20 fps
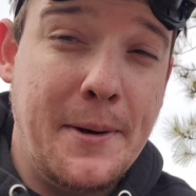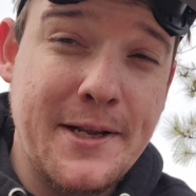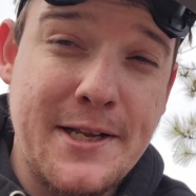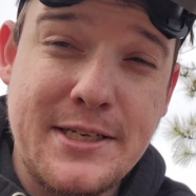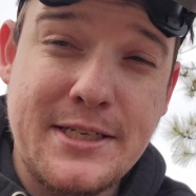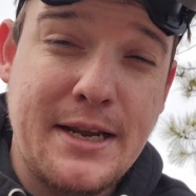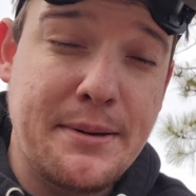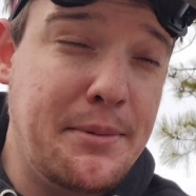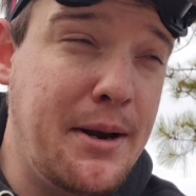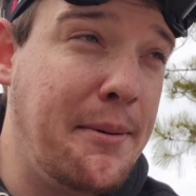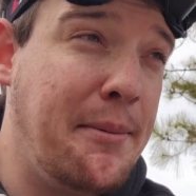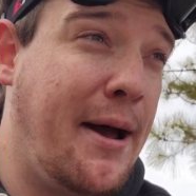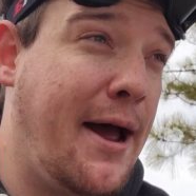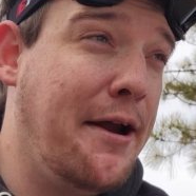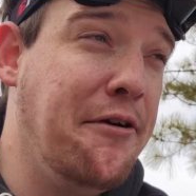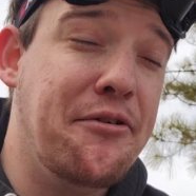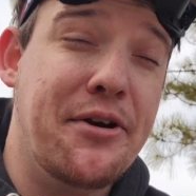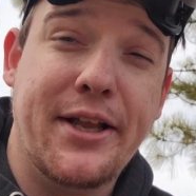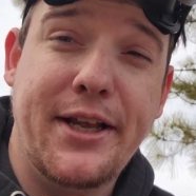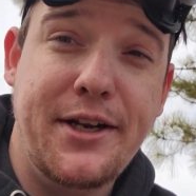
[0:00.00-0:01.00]
But at the same time,
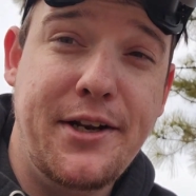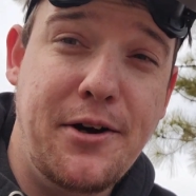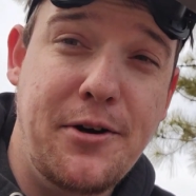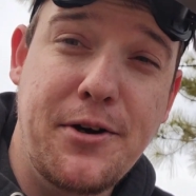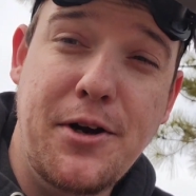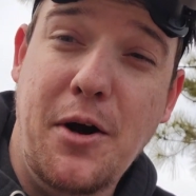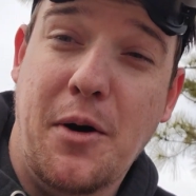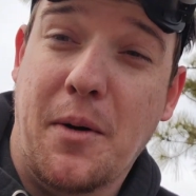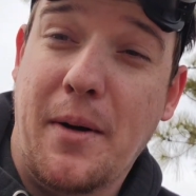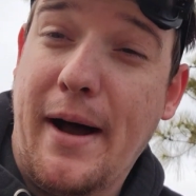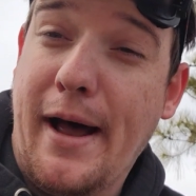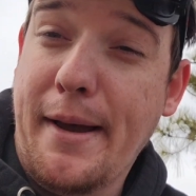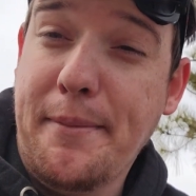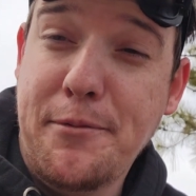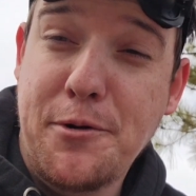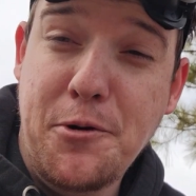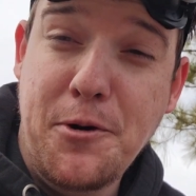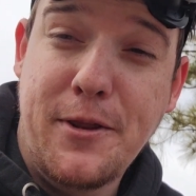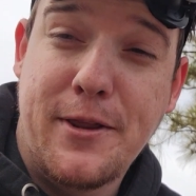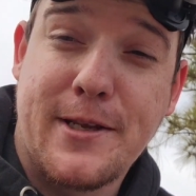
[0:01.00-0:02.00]
I really don't know.
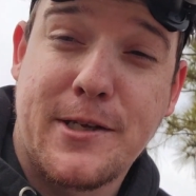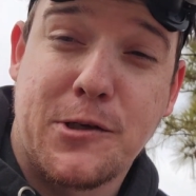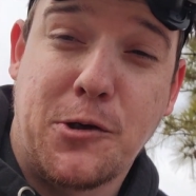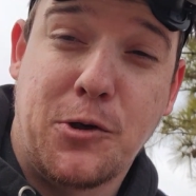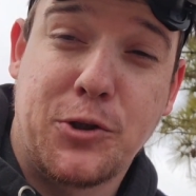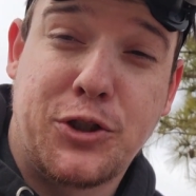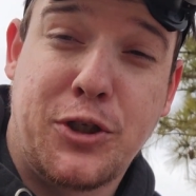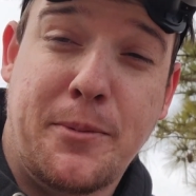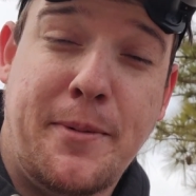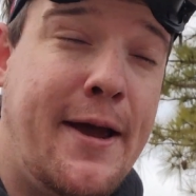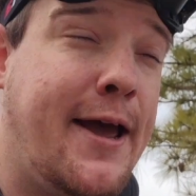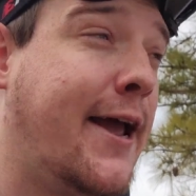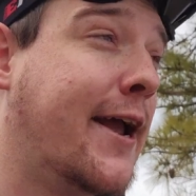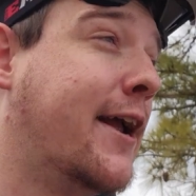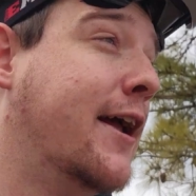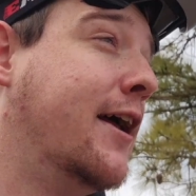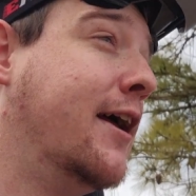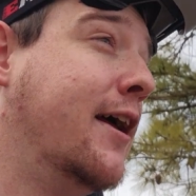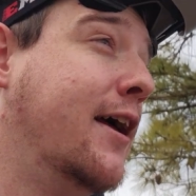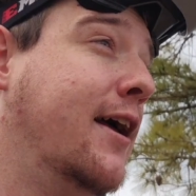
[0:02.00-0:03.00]
I'm new to this whole shebang.
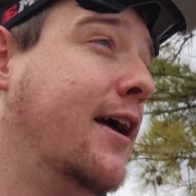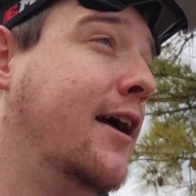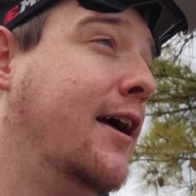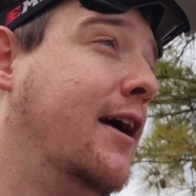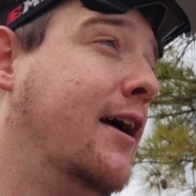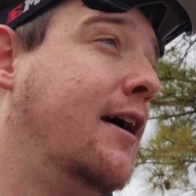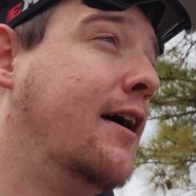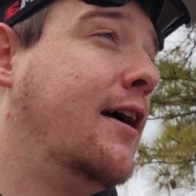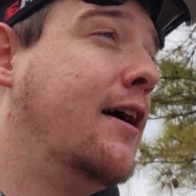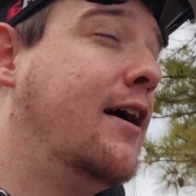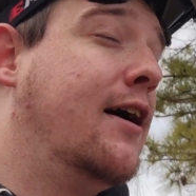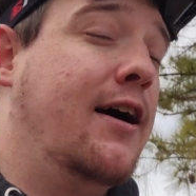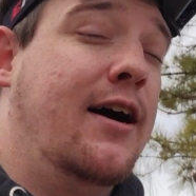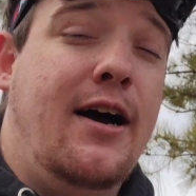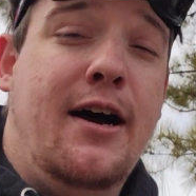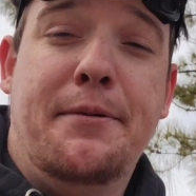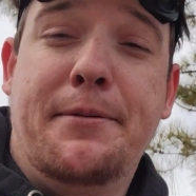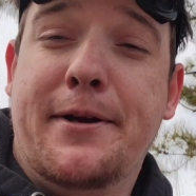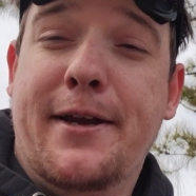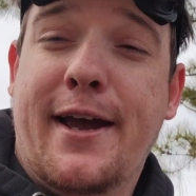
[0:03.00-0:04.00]

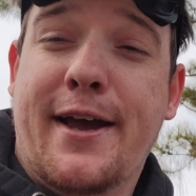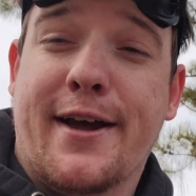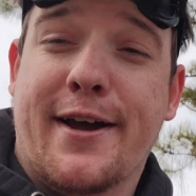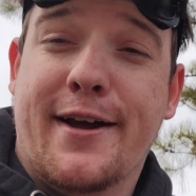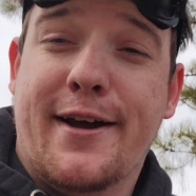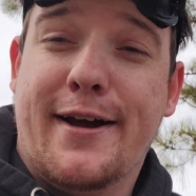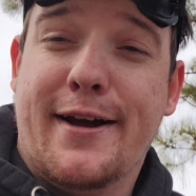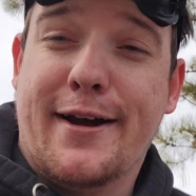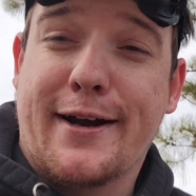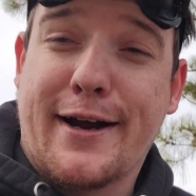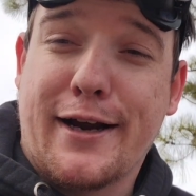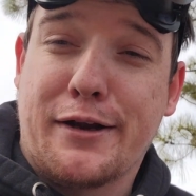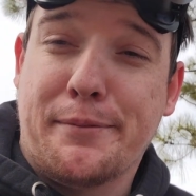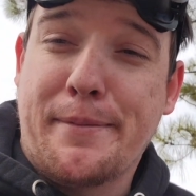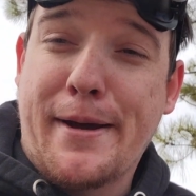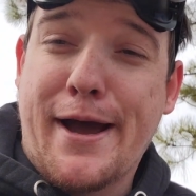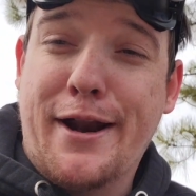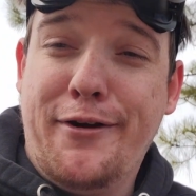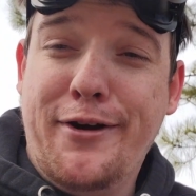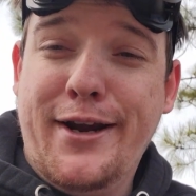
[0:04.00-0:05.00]
But yeah, I got the
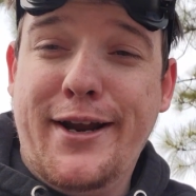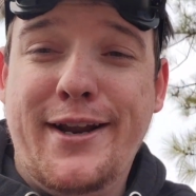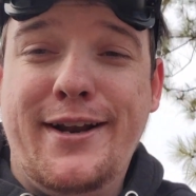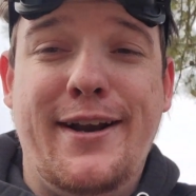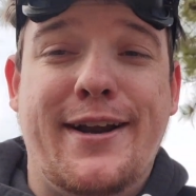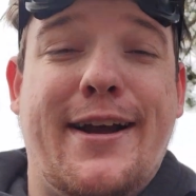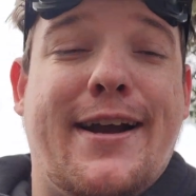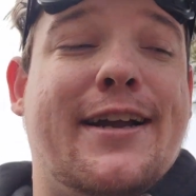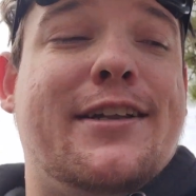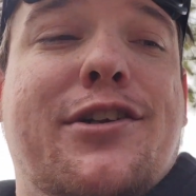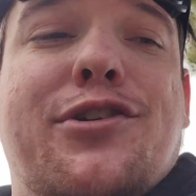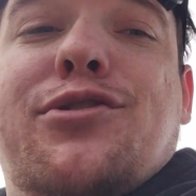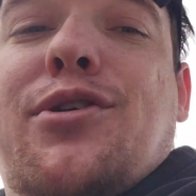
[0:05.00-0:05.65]
battery in. I got the